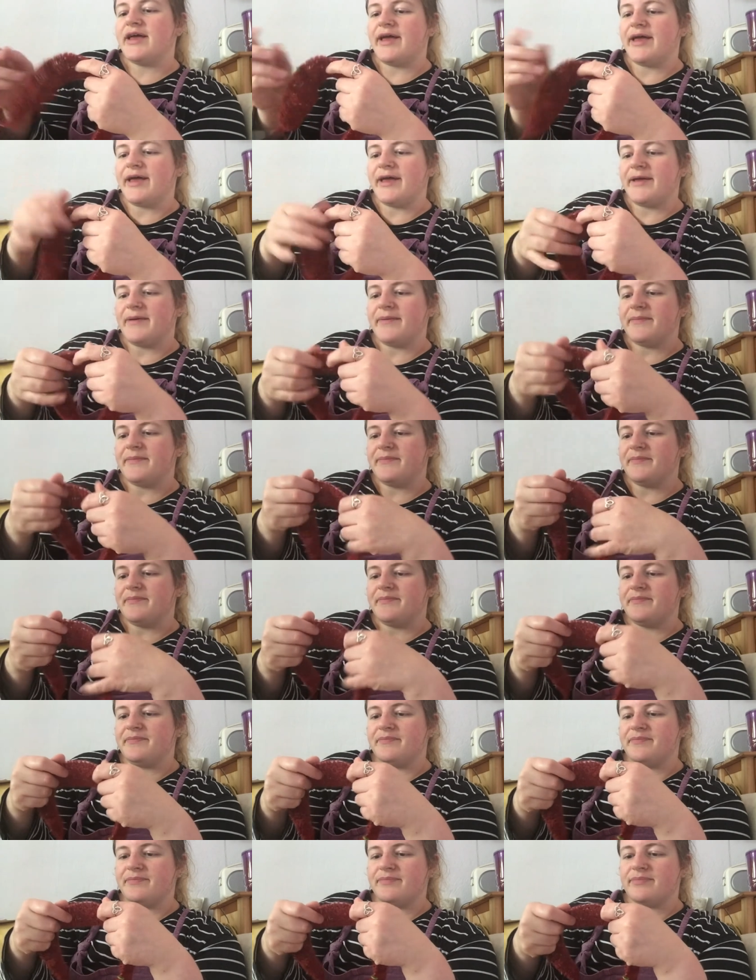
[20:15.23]

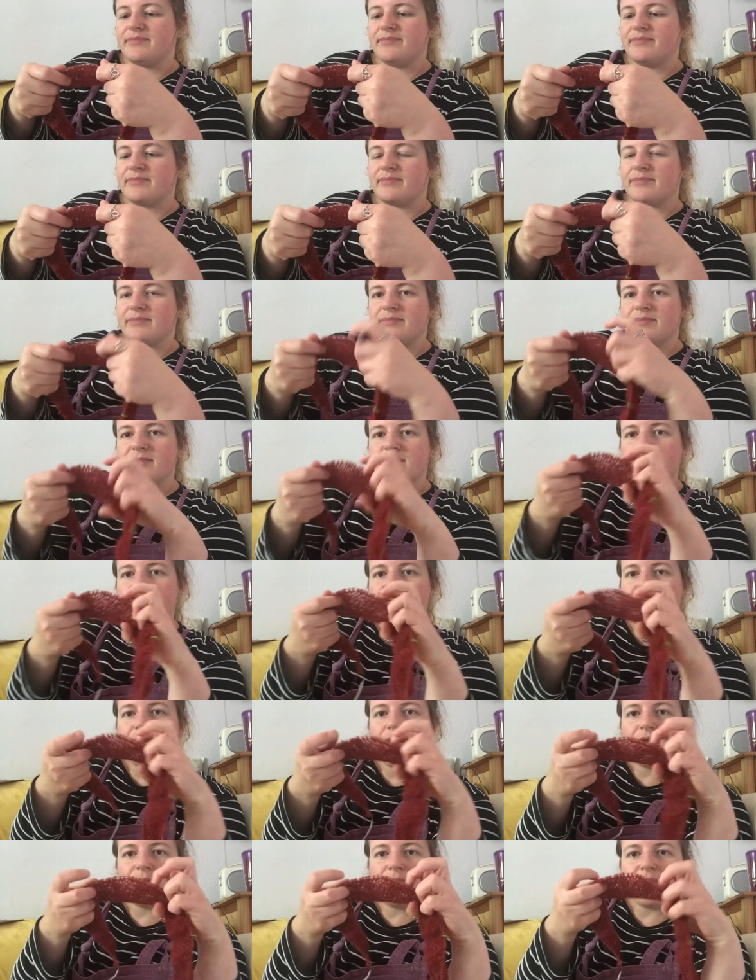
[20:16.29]
Um, and I'm
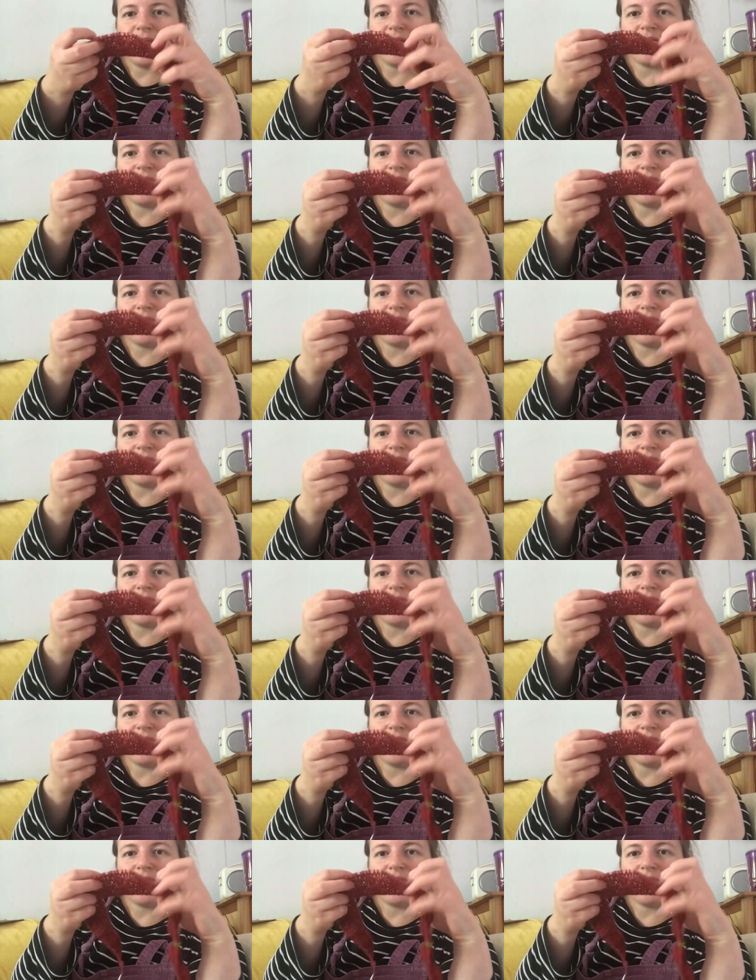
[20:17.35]
hoping